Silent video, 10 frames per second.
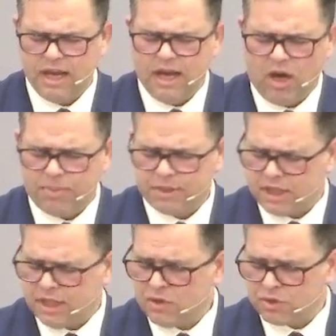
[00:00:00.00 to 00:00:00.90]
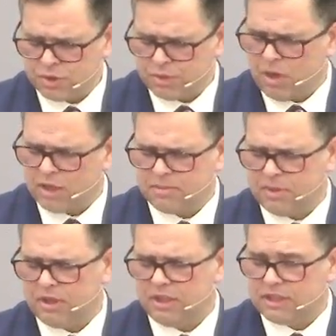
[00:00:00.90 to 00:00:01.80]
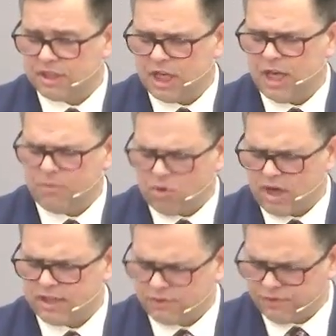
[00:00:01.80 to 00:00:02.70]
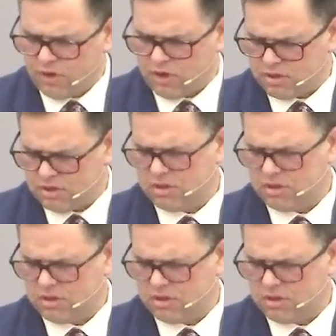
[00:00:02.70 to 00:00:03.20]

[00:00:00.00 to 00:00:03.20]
Help us in those responsibilities to keep Christ first,